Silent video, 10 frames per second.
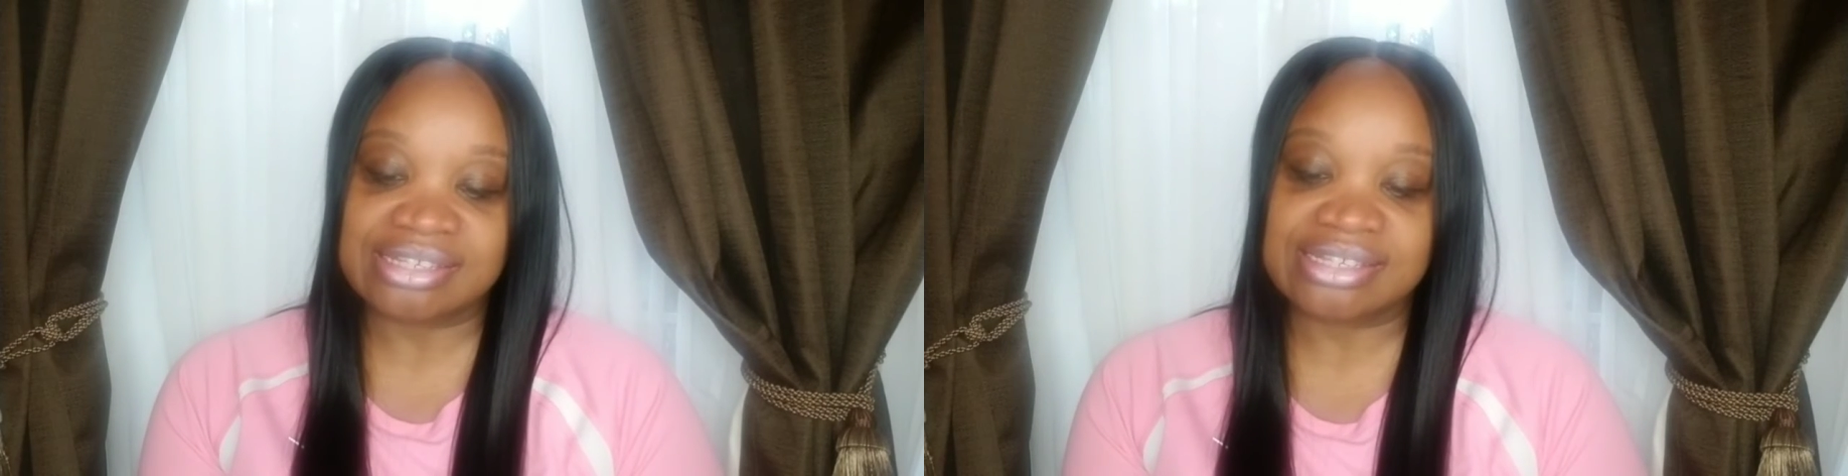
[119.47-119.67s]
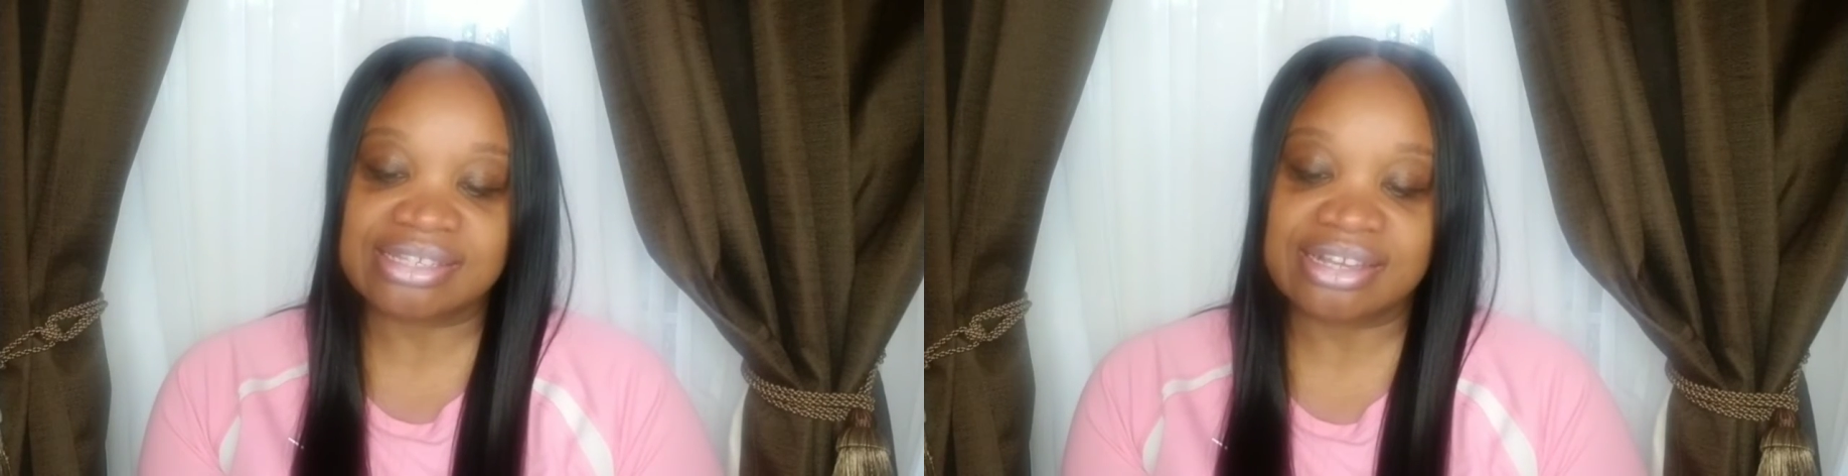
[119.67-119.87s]

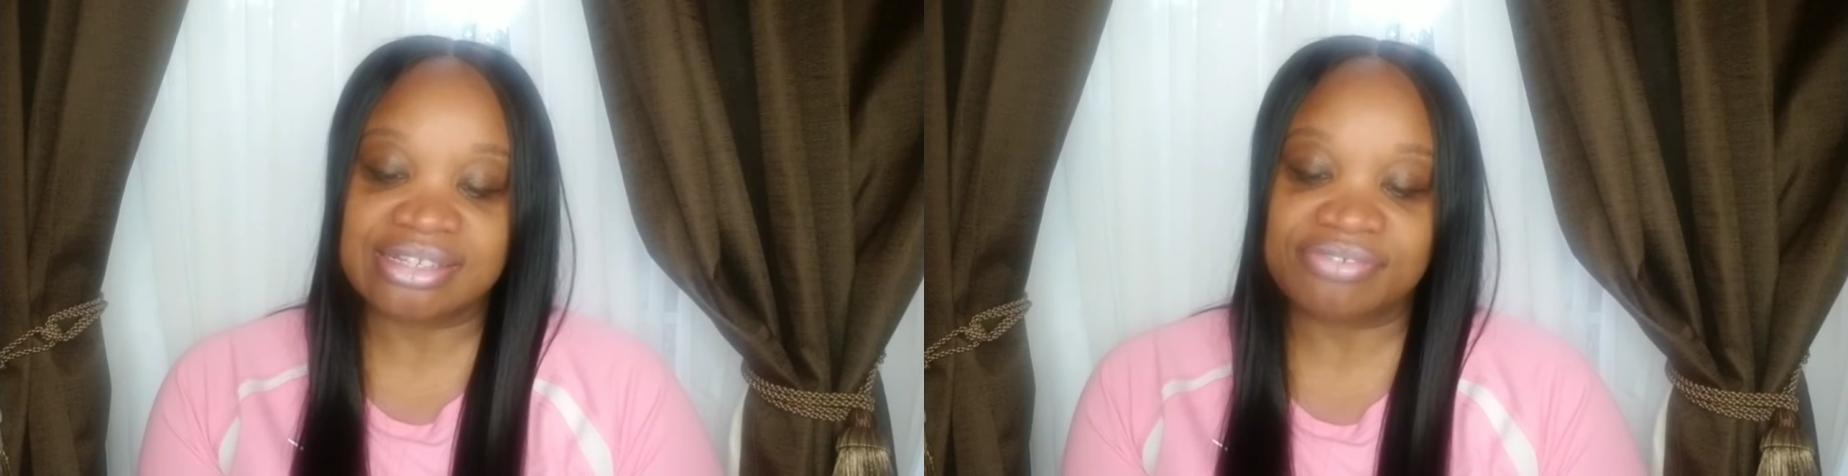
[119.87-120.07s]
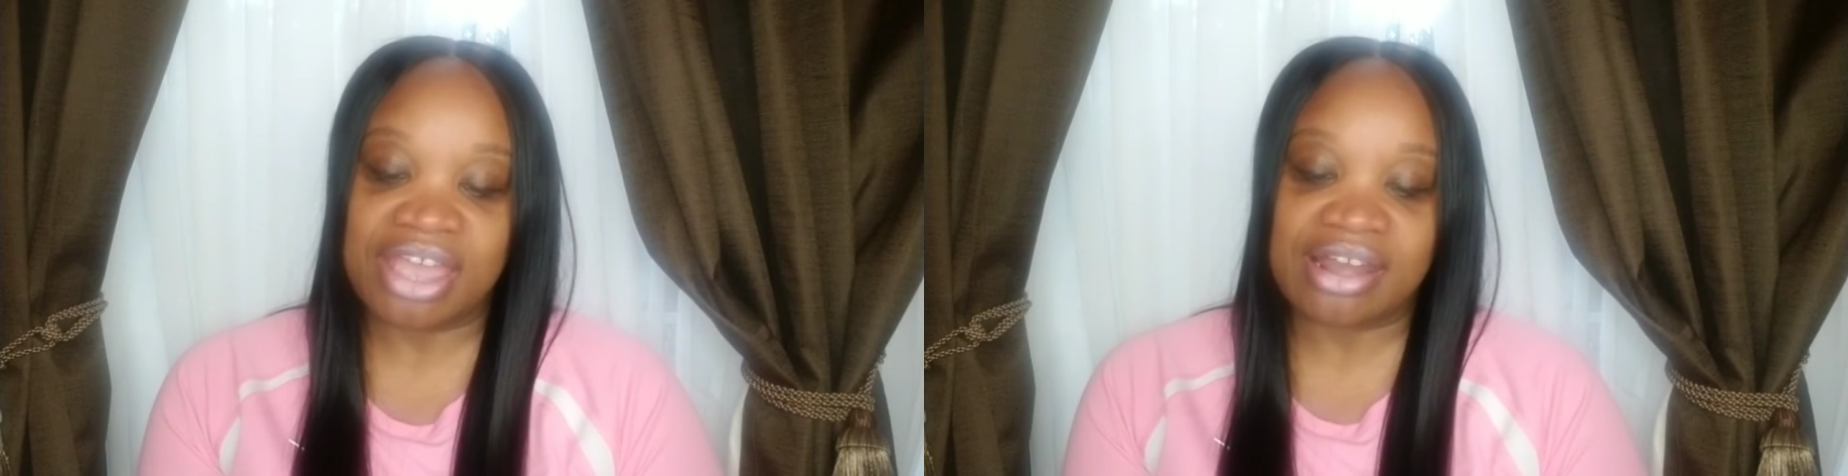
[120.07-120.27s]
the
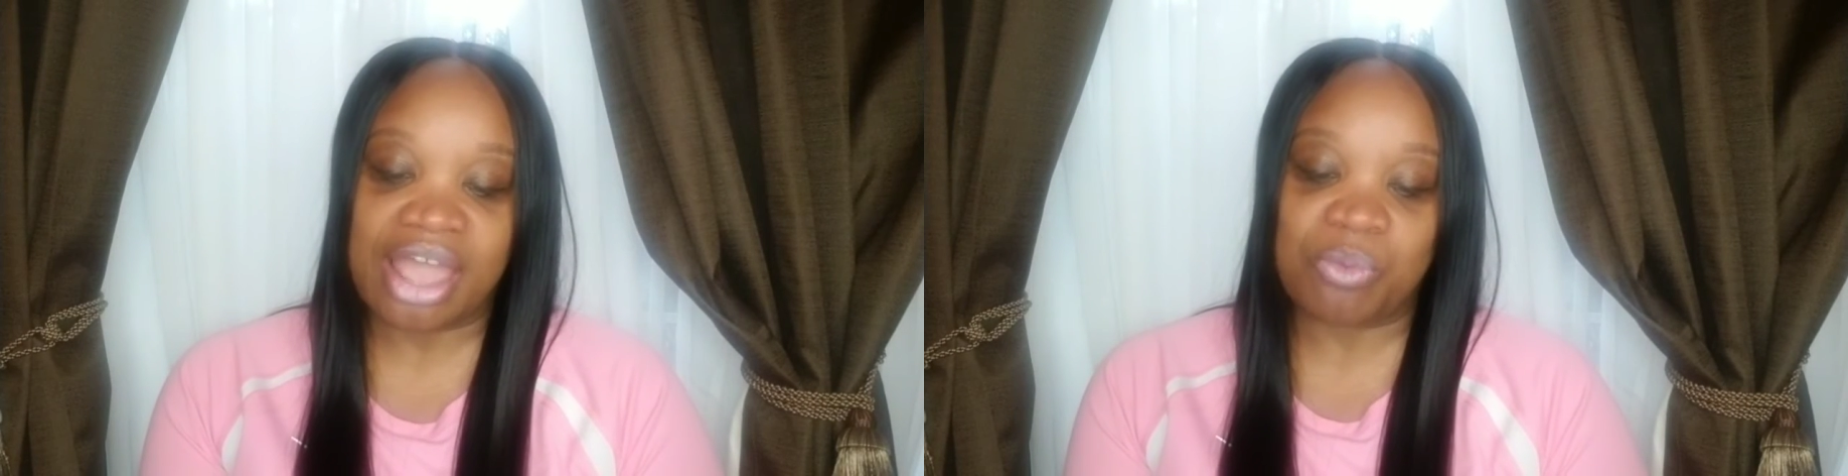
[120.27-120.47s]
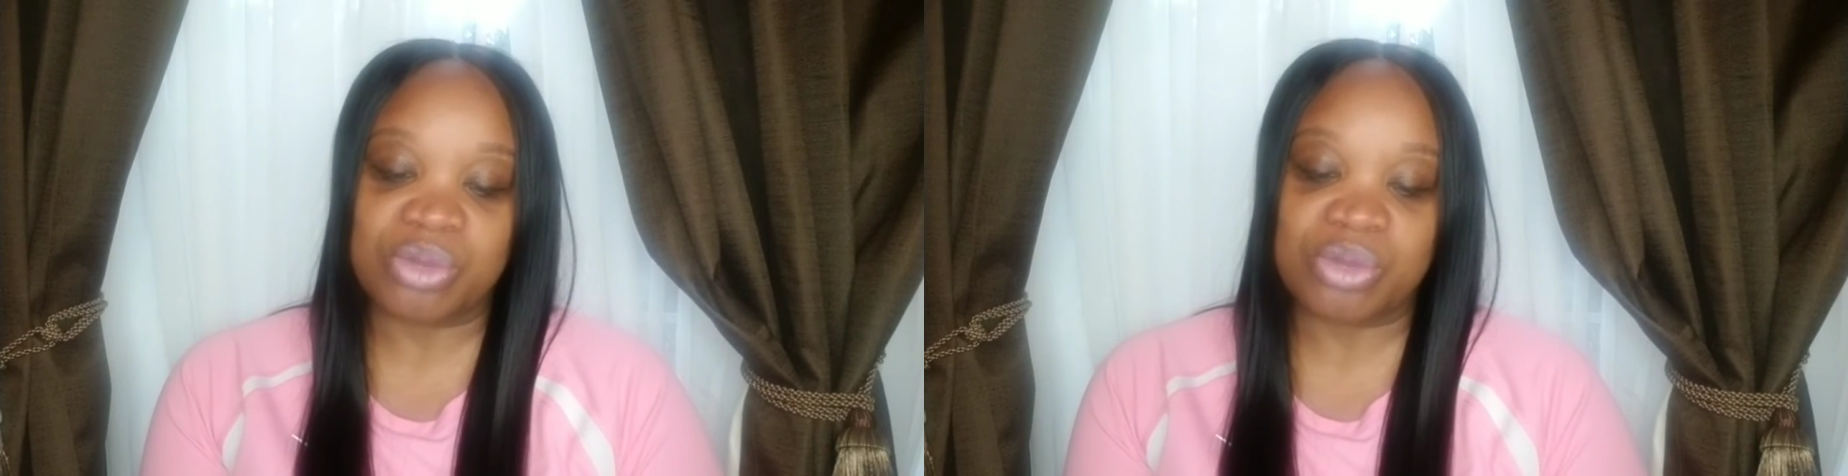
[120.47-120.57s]
sons of Anak,